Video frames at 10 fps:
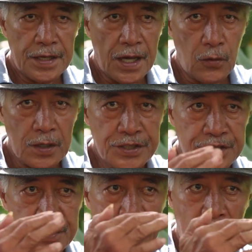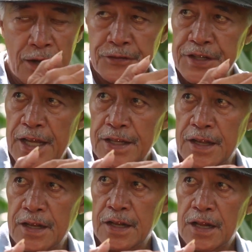Now, once after that,
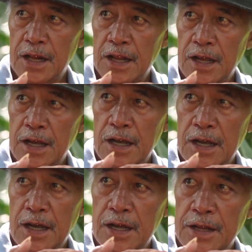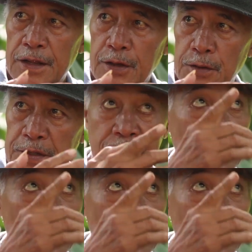there will be